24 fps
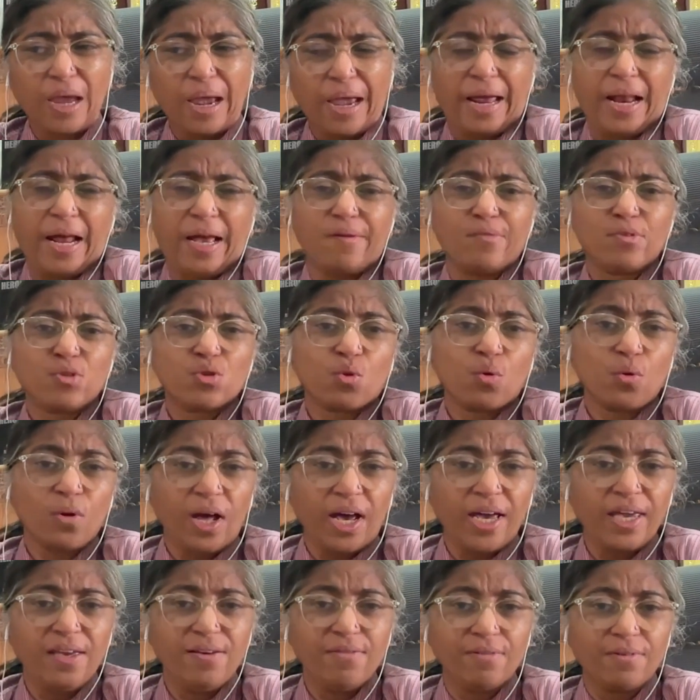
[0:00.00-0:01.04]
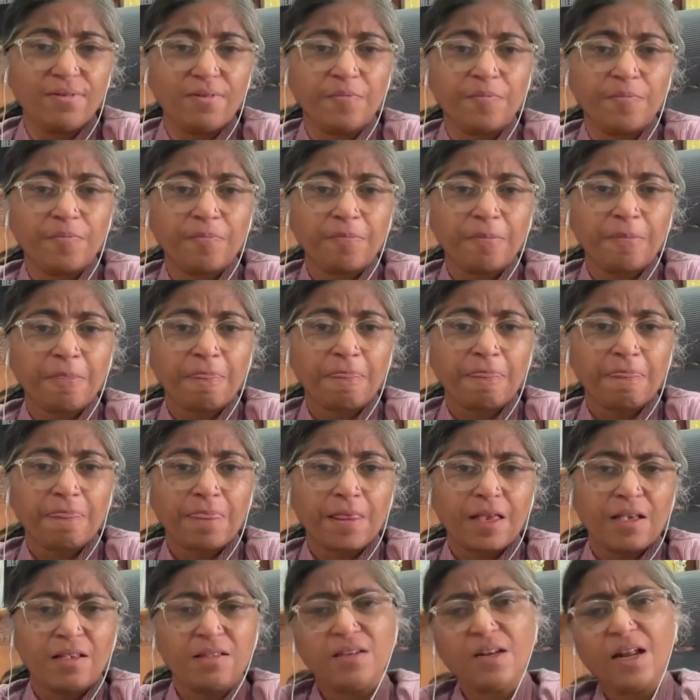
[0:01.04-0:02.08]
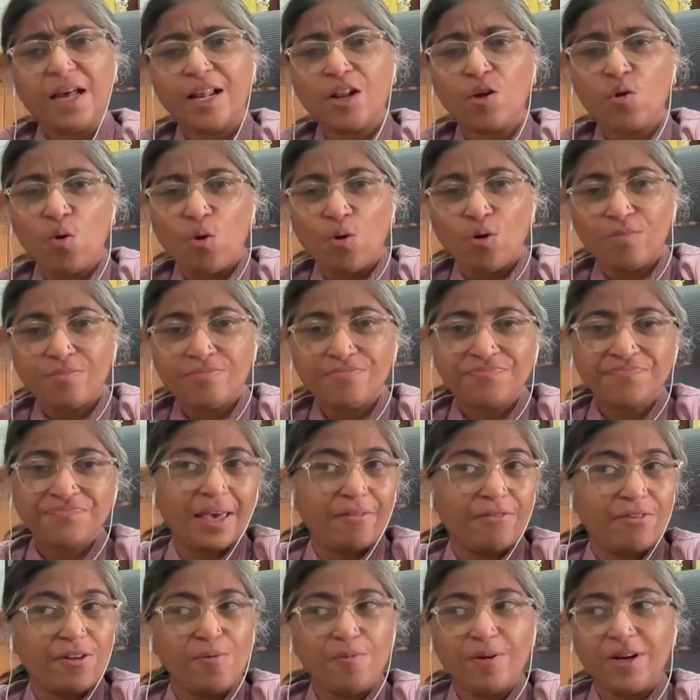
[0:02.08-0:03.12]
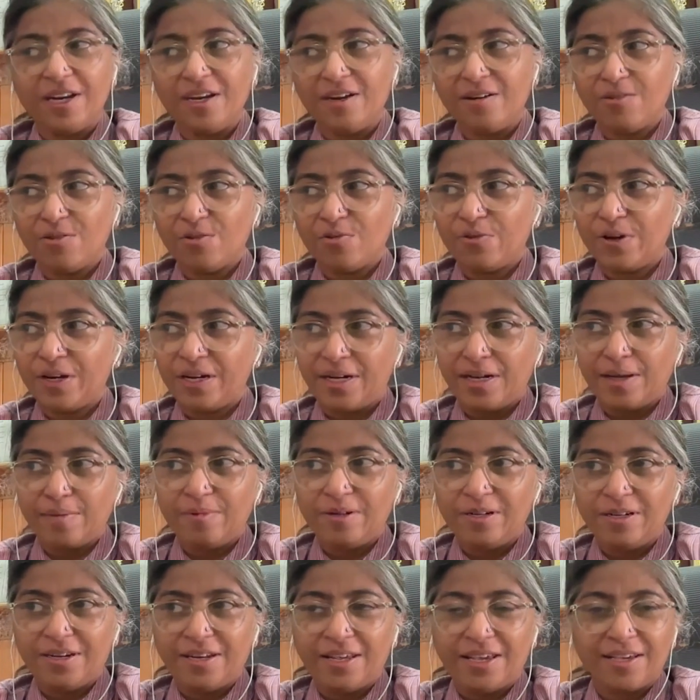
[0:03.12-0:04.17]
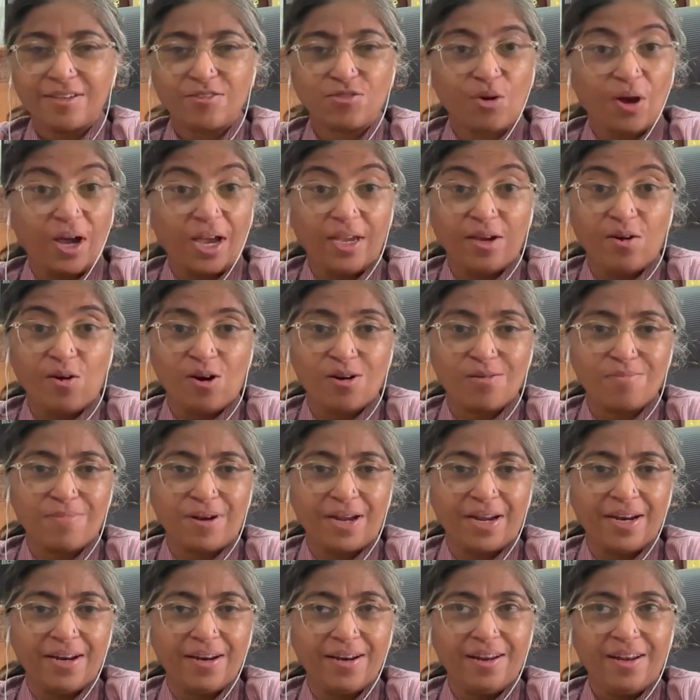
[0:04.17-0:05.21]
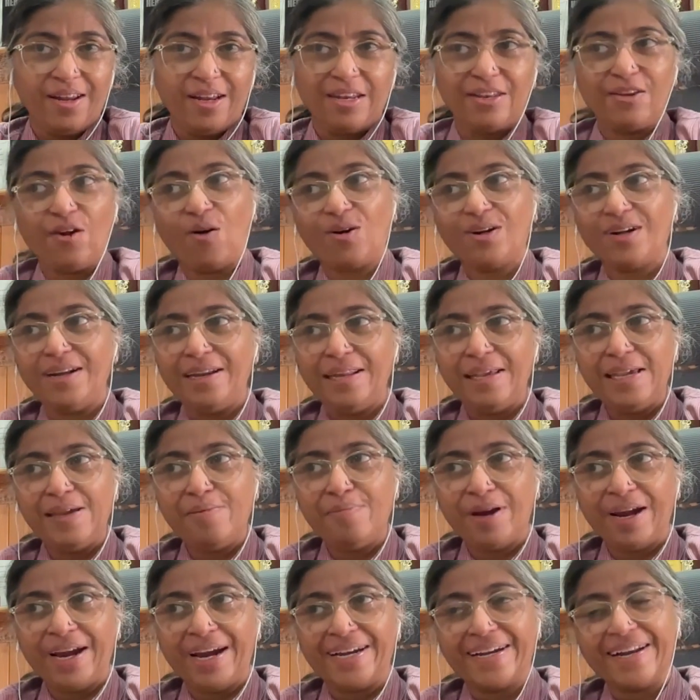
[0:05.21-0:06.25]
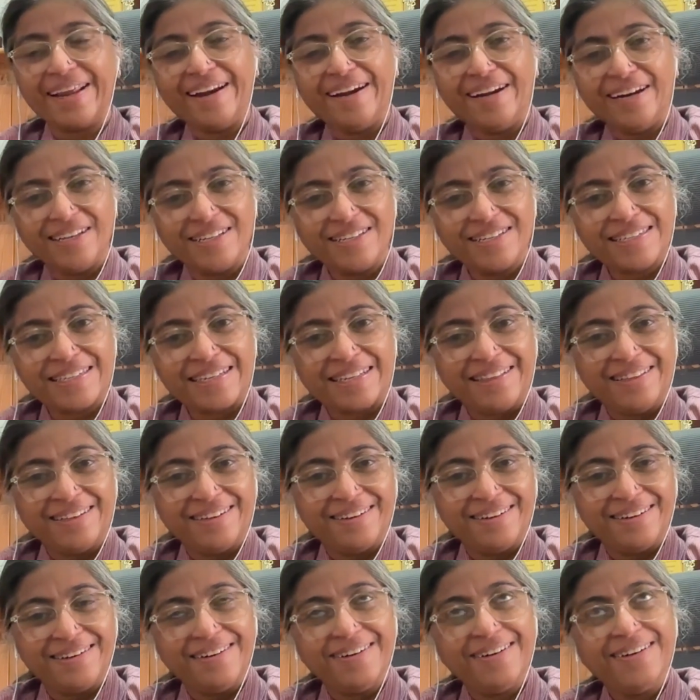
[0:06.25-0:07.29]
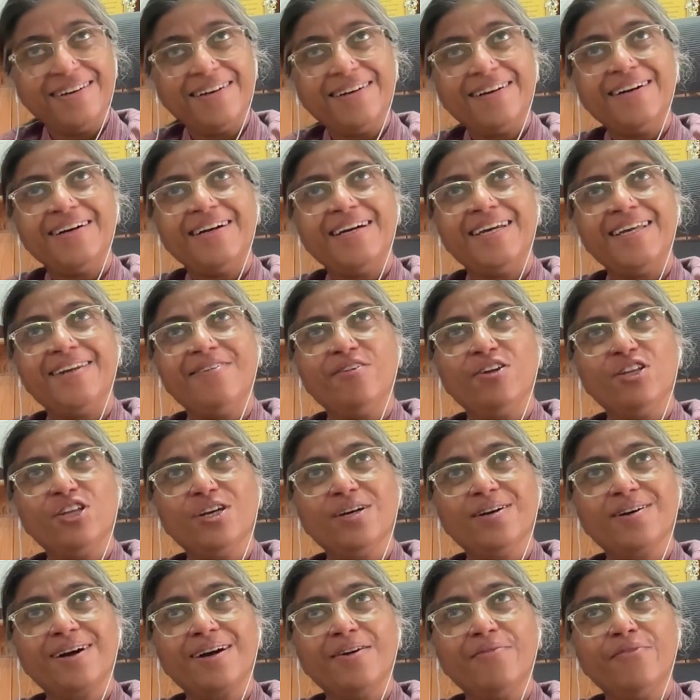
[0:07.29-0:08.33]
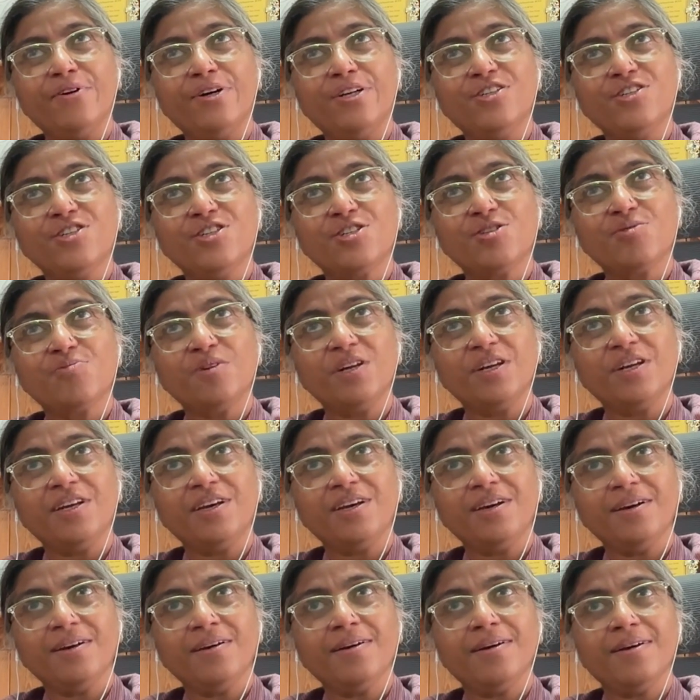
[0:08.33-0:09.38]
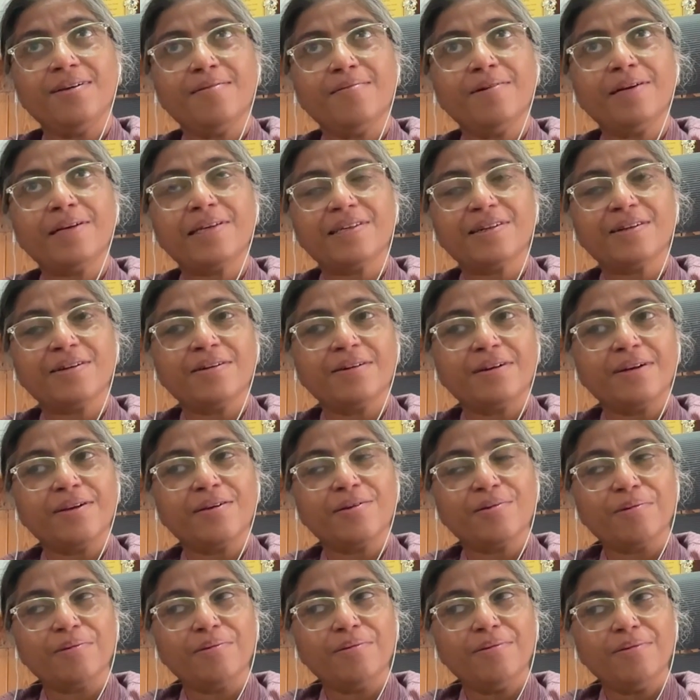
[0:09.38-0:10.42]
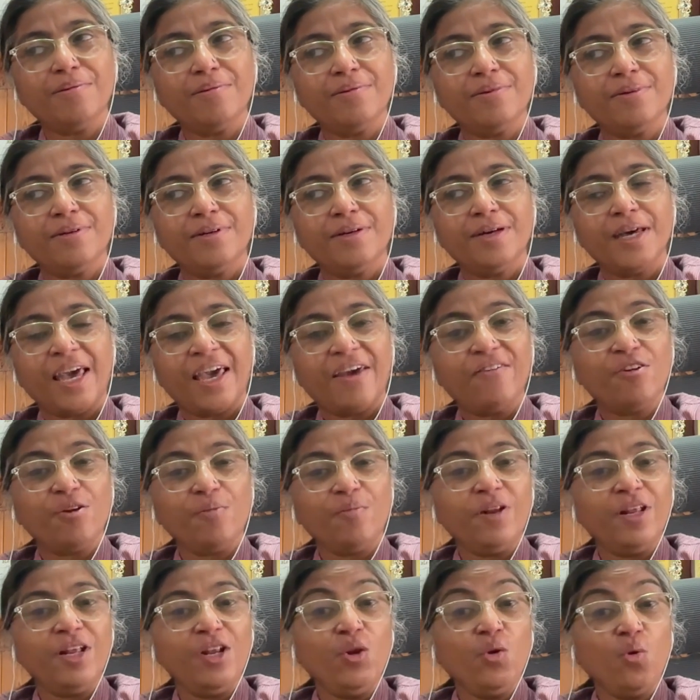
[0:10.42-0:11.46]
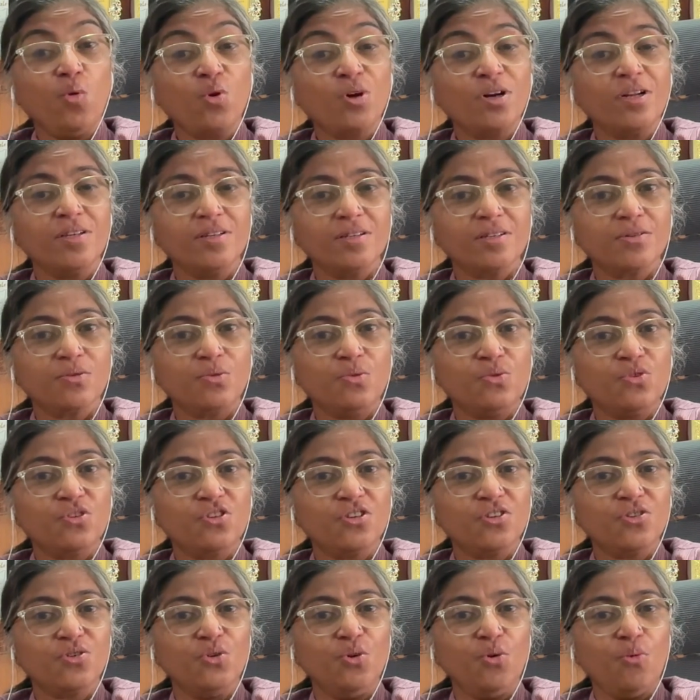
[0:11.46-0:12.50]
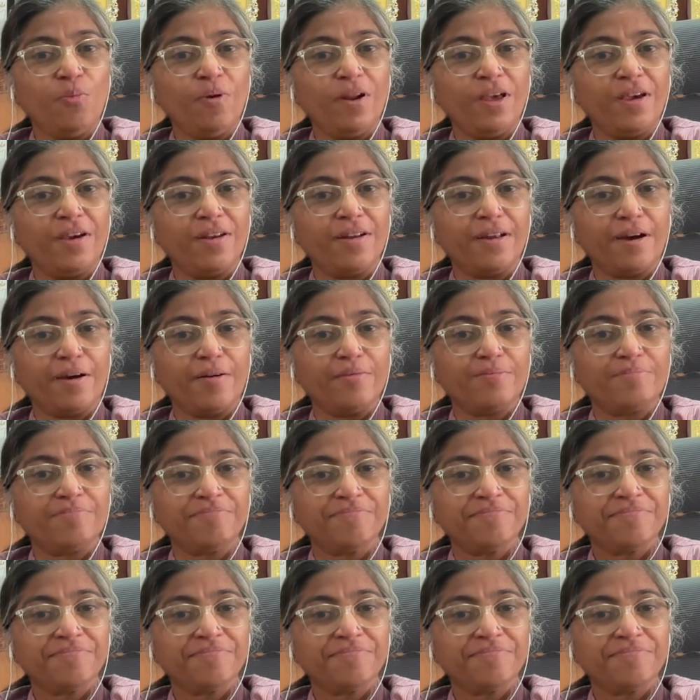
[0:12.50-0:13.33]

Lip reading: And I was so naive. I said, I'll go. Everybody took one double take. So I got not only my attendance in the convergence meeting, but, everybody noticed who's this new player now.